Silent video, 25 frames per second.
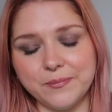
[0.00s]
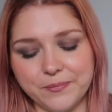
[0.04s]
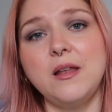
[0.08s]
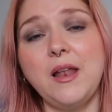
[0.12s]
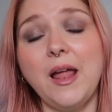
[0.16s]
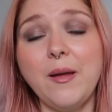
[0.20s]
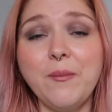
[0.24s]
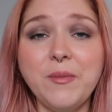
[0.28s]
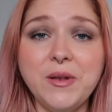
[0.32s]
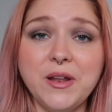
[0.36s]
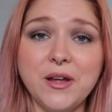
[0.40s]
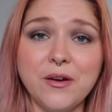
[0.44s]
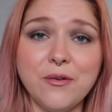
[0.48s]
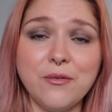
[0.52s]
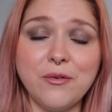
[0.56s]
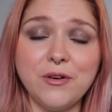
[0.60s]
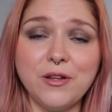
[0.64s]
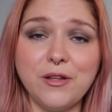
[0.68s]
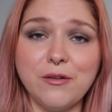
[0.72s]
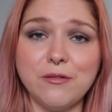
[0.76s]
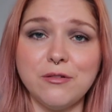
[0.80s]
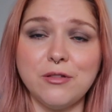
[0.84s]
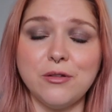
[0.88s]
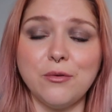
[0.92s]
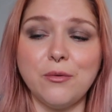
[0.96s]
Let me know what
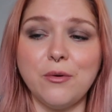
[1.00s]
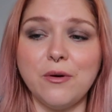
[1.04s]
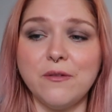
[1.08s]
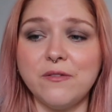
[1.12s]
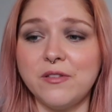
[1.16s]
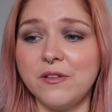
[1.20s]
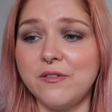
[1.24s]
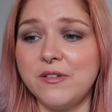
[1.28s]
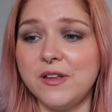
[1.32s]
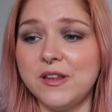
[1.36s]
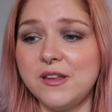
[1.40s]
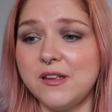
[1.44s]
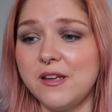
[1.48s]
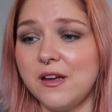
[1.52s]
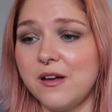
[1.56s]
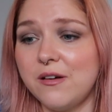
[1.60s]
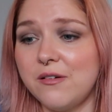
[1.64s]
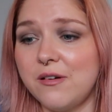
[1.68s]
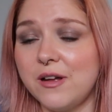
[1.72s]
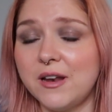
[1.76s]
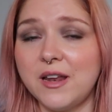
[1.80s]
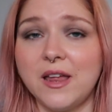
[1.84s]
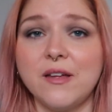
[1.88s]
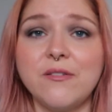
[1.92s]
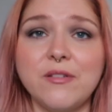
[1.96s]
you thought of the
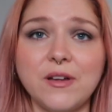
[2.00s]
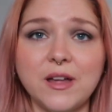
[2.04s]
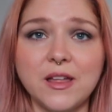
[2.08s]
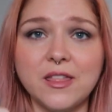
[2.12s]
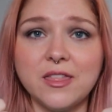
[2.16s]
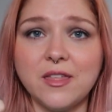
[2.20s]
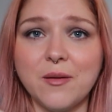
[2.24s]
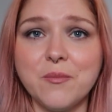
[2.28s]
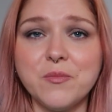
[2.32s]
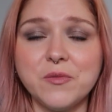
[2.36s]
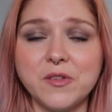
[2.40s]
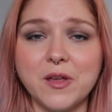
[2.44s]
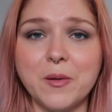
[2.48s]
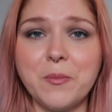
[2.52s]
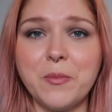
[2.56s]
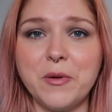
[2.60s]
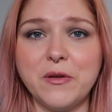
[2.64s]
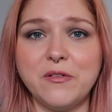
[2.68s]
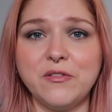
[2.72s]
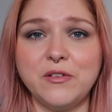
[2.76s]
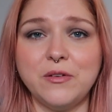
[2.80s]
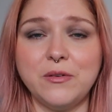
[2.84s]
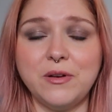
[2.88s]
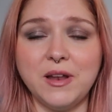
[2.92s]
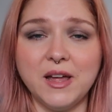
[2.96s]
video and give it a thumbs up
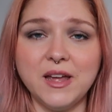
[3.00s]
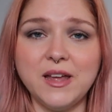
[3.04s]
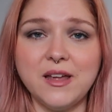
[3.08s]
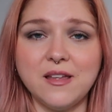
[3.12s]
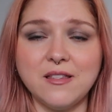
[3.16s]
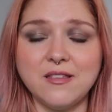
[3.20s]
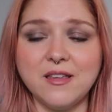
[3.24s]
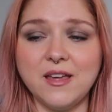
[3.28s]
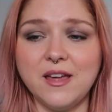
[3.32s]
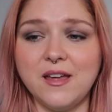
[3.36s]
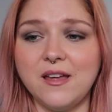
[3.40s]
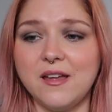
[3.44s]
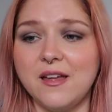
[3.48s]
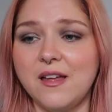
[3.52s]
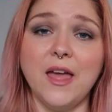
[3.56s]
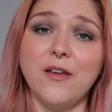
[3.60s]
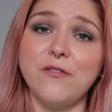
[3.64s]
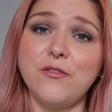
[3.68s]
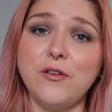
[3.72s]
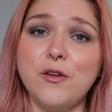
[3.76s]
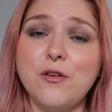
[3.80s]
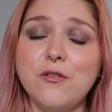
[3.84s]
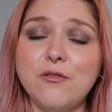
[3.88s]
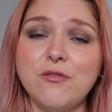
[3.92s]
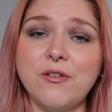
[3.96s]
if you liked it.
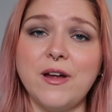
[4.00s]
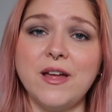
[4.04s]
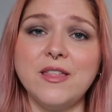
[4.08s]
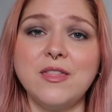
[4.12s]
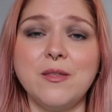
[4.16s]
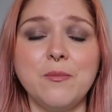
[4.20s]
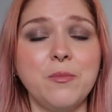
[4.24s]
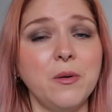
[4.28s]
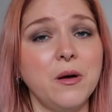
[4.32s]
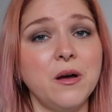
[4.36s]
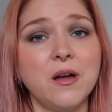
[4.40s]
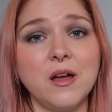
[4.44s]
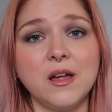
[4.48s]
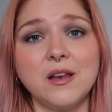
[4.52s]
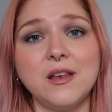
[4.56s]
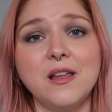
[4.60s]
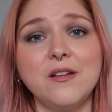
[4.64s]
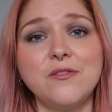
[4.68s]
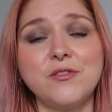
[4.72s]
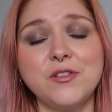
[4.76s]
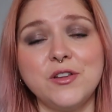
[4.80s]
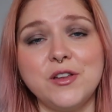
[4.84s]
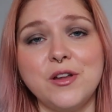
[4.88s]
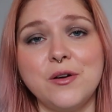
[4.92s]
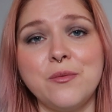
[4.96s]
If you've read the book, I'd
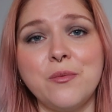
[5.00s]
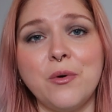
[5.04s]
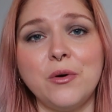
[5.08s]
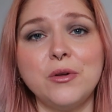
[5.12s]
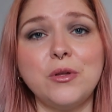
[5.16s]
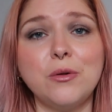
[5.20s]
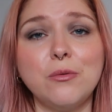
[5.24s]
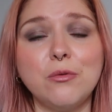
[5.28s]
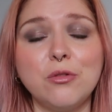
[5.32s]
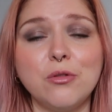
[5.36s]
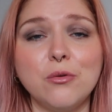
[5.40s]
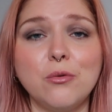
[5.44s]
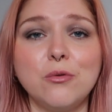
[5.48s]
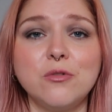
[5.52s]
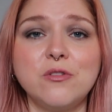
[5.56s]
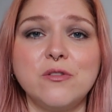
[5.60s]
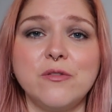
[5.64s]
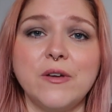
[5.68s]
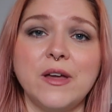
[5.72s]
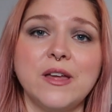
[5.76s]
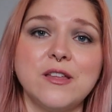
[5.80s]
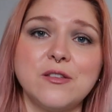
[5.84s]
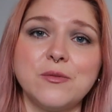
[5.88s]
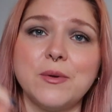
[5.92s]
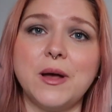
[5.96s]
love to know what you thought of
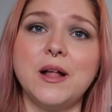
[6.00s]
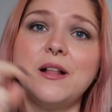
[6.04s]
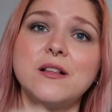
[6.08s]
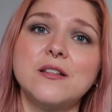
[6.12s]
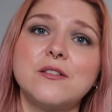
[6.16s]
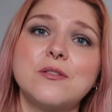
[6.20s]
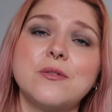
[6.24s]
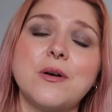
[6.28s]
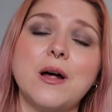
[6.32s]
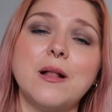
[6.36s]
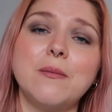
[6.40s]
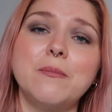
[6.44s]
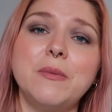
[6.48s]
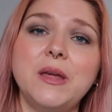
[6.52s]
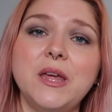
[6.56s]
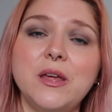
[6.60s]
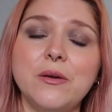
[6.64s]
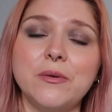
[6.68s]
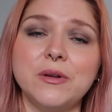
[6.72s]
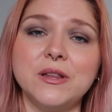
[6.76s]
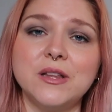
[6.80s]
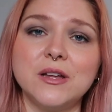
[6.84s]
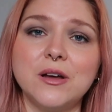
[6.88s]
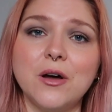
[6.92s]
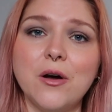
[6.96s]
it as well, so I'll meet
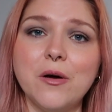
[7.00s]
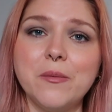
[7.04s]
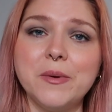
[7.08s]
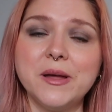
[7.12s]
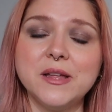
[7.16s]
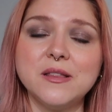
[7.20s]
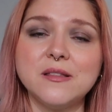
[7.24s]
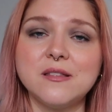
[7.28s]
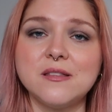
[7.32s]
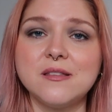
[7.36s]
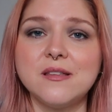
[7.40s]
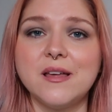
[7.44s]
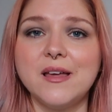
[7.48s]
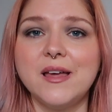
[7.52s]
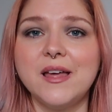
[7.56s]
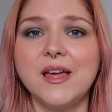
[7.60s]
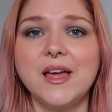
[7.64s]
you in the comments.